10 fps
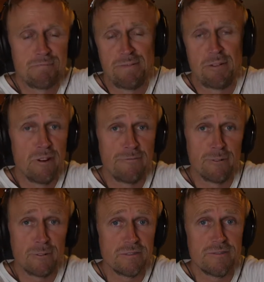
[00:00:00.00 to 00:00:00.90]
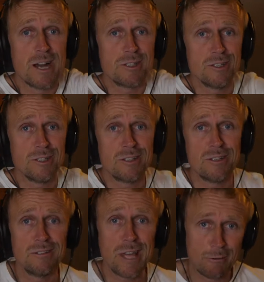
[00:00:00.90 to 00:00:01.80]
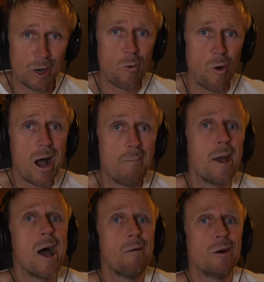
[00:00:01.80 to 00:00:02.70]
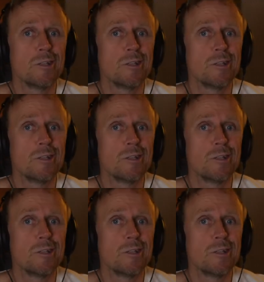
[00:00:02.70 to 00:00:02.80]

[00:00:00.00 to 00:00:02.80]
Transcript: peripheral devices, they require power,